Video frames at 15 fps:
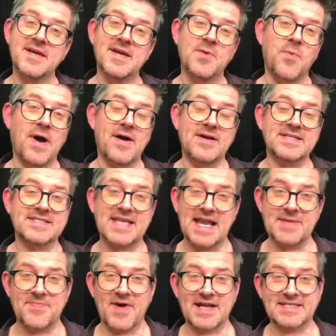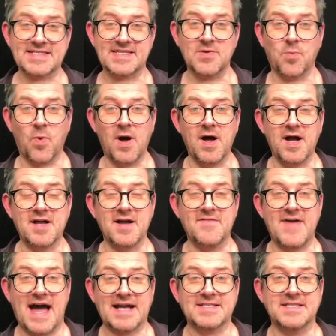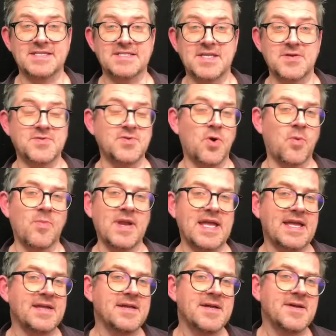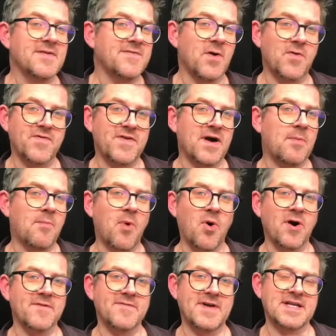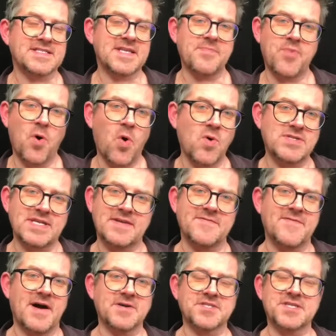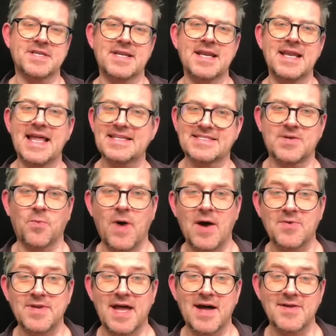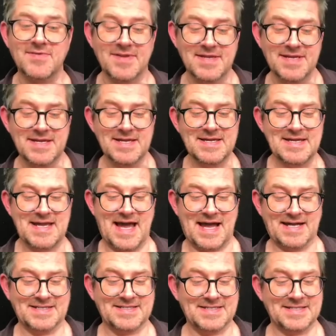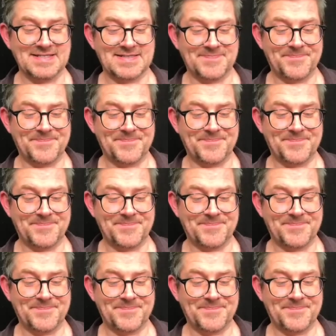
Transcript: where it celebrates the work of actors who normally fulfil more of a supporting function, lesser well-known actors.